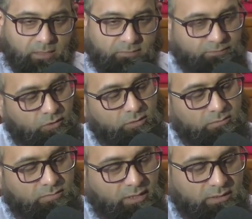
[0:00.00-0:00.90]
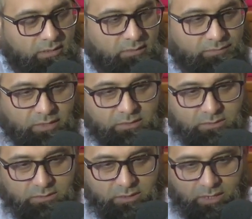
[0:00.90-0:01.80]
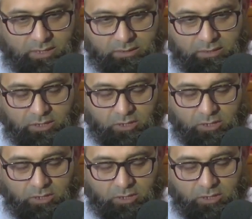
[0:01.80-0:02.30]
firm and convinced, and